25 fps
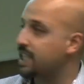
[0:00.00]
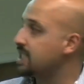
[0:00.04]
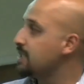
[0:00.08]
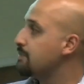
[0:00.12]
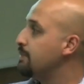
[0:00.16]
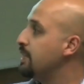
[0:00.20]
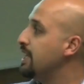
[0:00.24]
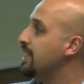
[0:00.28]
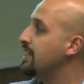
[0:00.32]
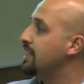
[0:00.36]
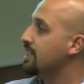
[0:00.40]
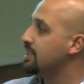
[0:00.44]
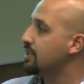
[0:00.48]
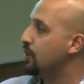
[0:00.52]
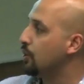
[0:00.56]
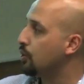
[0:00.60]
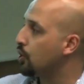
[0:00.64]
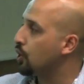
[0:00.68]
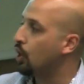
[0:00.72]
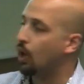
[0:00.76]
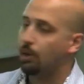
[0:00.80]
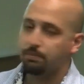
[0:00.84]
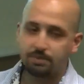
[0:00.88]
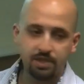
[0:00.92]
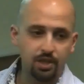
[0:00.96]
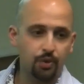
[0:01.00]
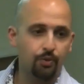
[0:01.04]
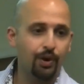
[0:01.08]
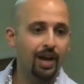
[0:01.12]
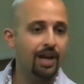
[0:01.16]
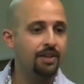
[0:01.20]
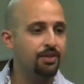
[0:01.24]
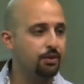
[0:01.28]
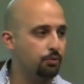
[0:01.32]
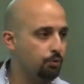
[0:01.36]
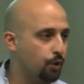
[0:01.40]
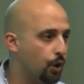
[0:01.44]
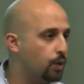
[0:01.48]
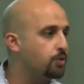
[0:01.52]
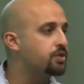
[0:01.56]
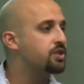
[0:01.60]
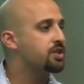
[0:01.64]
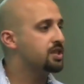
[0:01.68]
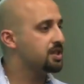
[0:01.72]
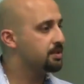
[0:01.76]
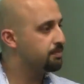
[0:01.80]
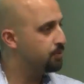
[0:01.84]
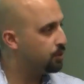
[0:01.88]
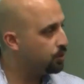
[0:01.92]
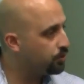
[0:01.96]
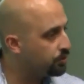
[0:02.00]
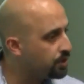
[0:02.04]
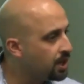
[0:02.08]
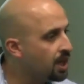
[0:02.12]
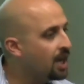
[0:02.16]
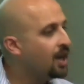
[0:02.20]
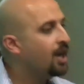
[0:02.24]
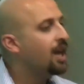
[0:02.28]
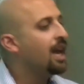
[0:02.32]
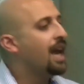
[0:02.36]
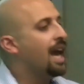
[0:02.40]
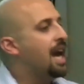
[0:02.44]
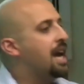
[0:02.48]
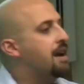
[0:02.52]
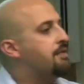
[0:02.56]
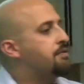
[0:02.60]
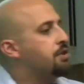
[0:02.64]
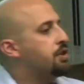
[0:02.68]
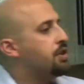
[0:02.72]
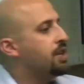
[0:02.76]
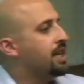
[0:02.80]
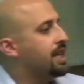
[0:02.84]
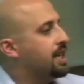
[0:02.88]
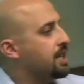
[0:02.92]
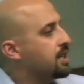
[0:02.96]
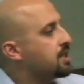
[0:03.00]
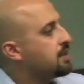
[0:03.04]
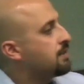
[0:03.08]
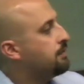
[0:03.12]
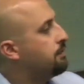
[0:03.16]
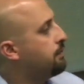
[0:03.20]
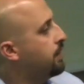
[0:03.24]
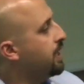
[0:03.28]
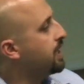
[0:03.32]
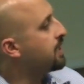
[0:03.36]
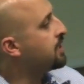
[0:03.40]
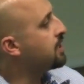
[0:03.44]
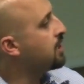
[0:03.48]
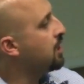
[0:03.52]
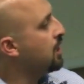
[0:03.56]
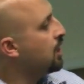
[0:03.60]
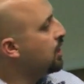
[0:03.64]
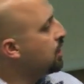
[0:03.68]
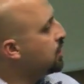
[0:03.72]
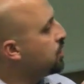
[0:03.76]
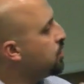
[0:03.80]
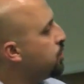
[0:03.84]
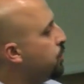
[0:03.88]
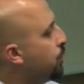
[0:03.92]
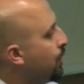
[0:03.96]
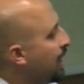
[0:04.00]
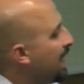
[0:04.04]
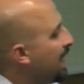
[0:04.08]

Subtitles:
that speed, there's no cops around, the roads are smooth, everything else fits to